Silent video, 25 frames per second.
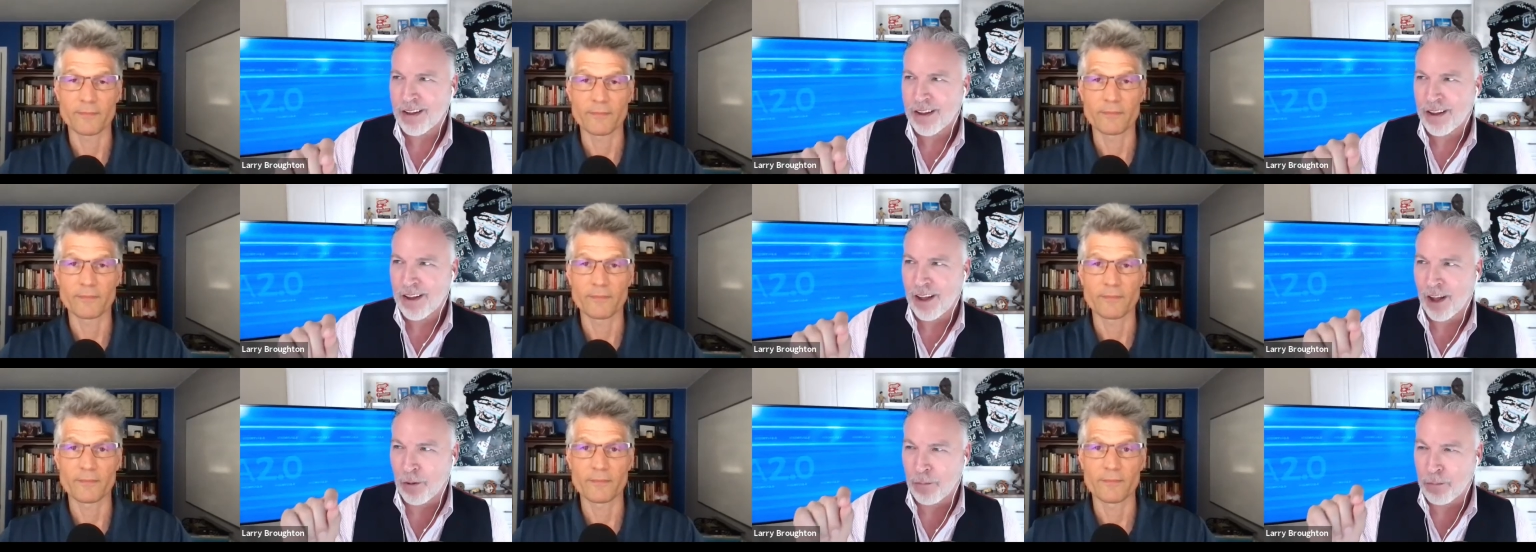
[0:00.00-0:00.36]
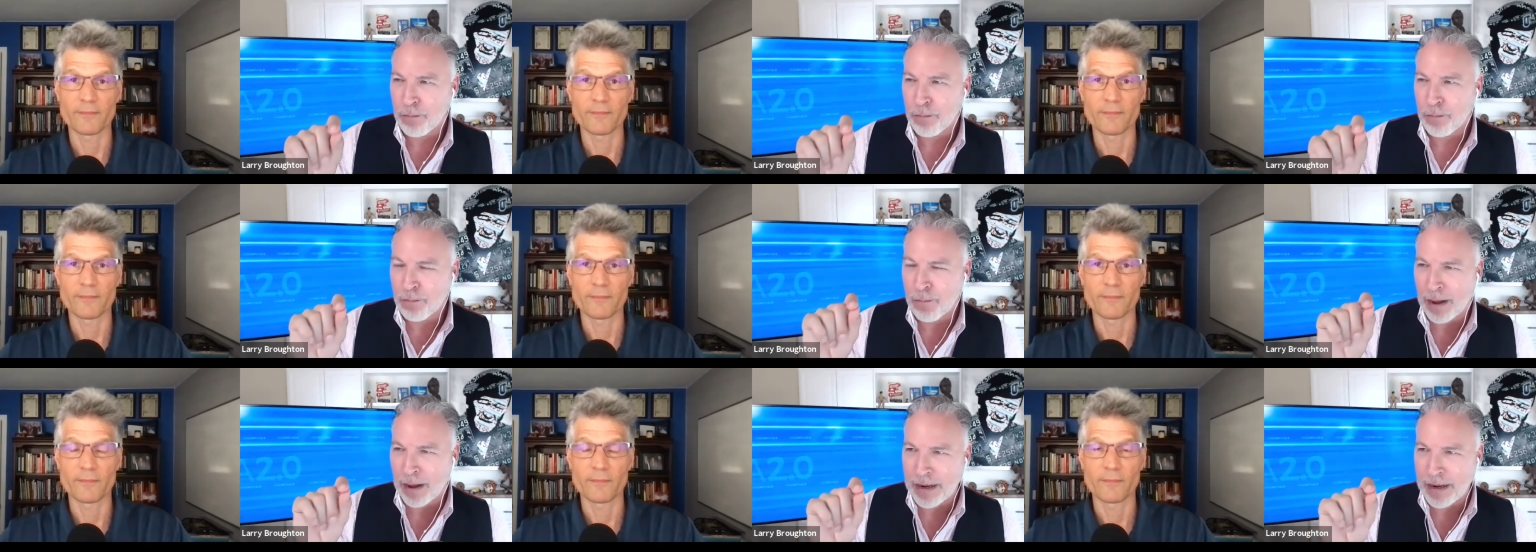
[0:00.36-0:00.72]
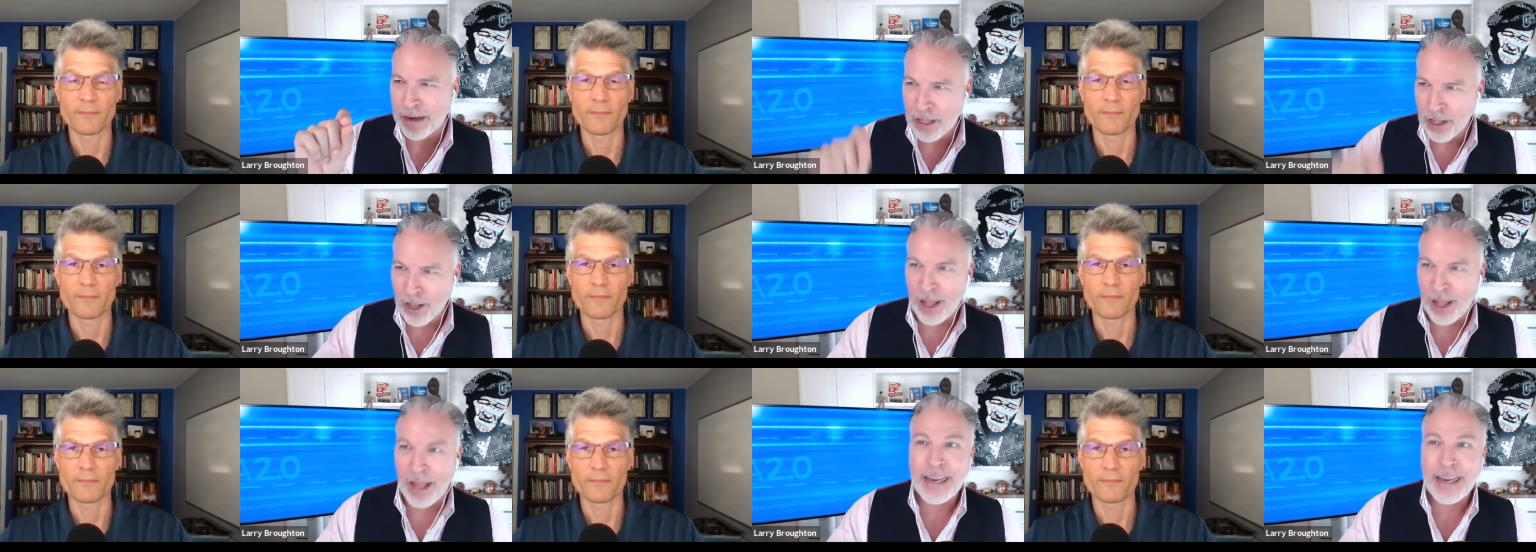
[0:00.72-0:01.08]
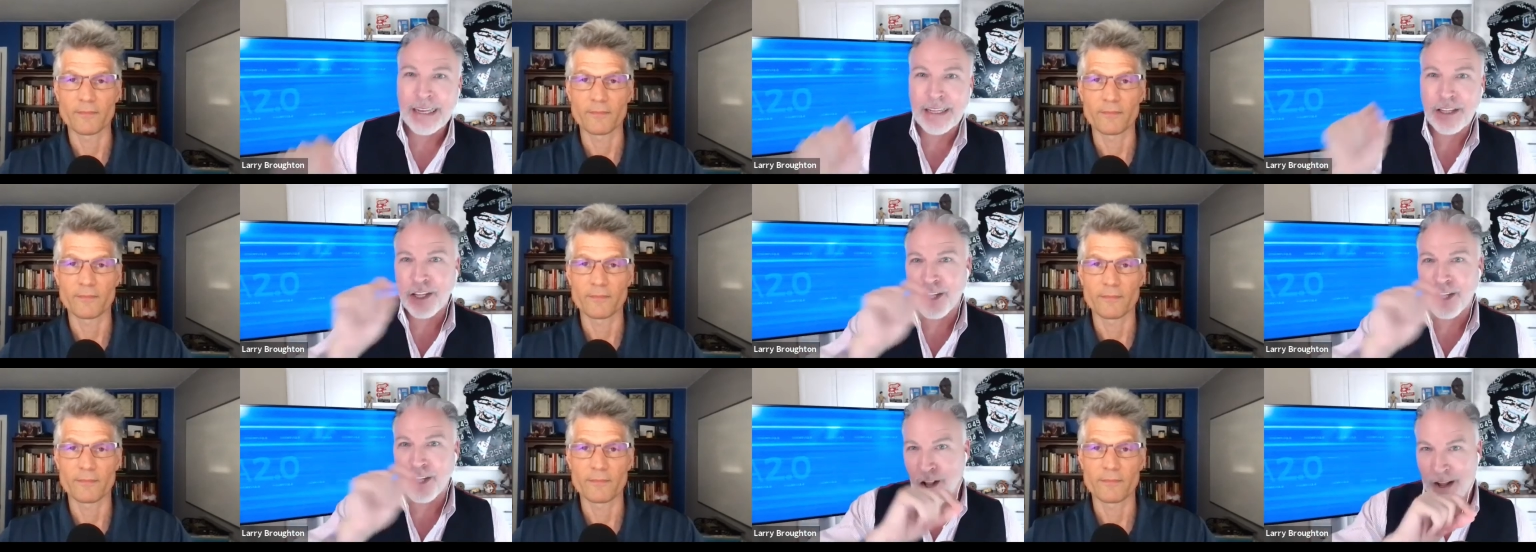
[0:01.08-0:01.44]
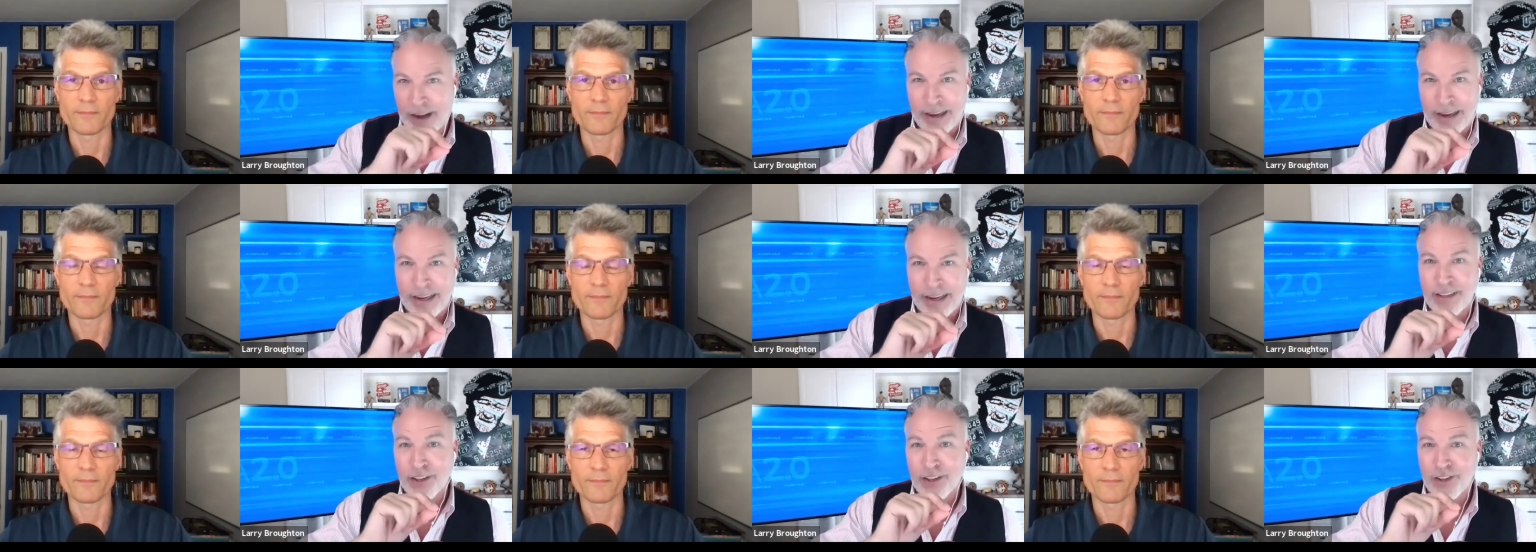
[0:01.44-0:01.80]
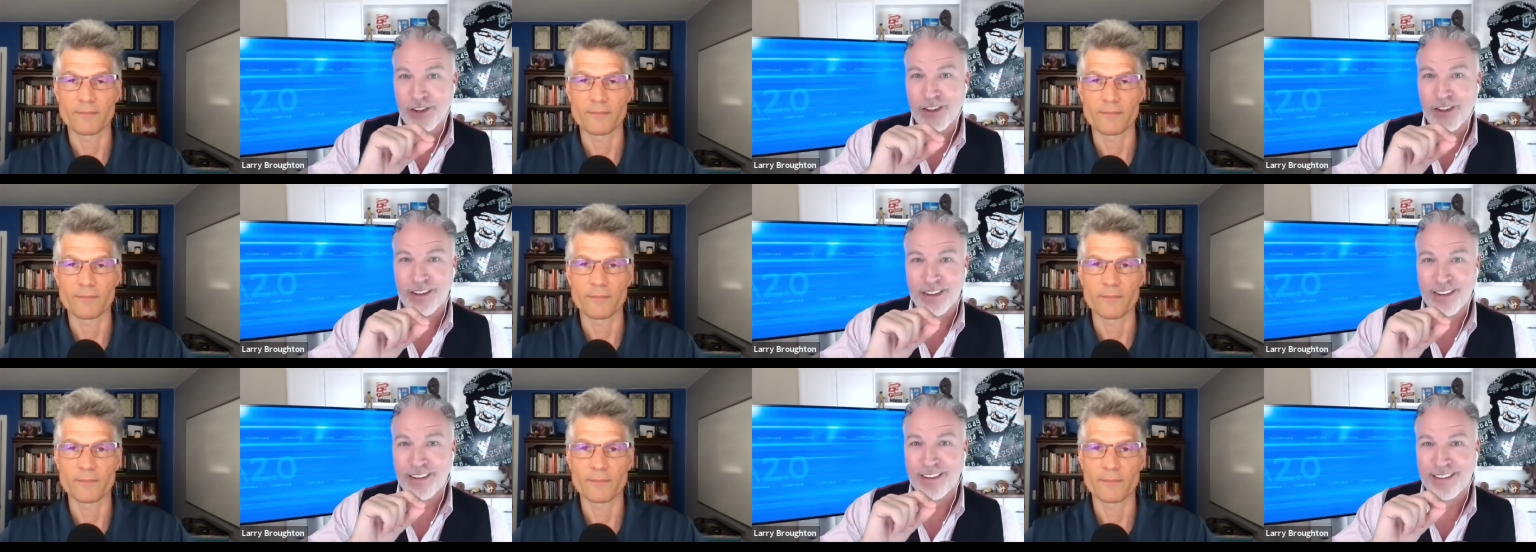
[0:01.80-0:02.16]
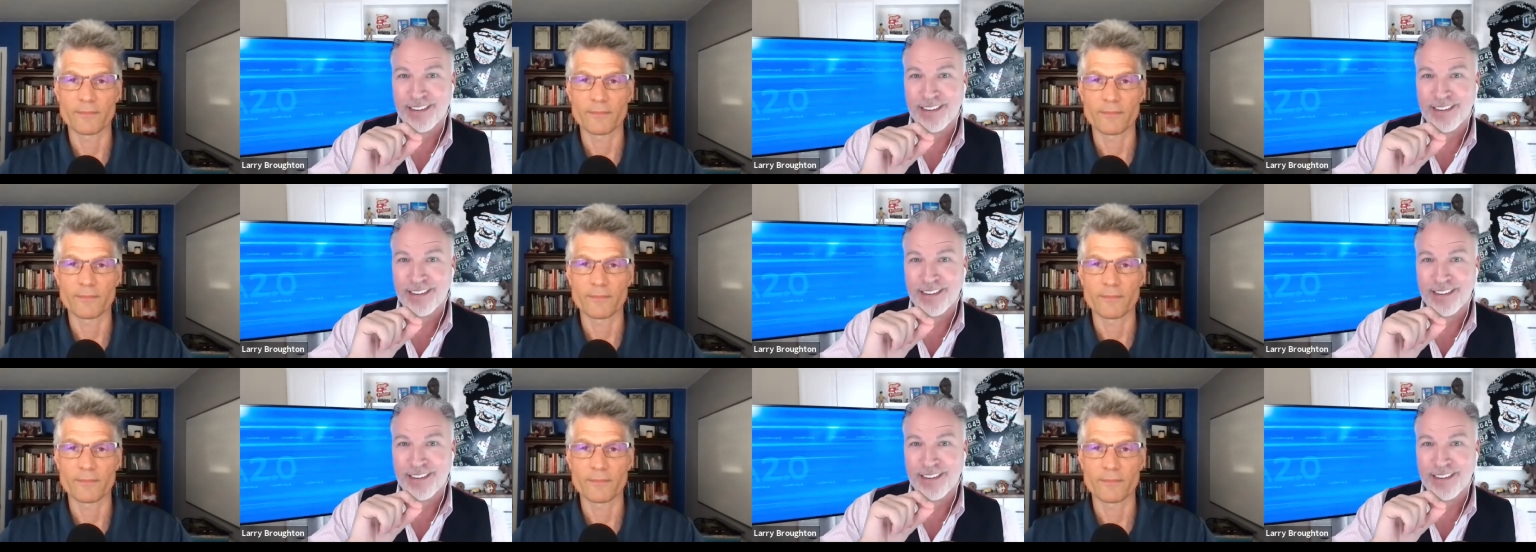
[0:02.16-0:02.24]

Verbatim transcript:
Speaker 1: help my clients' clients,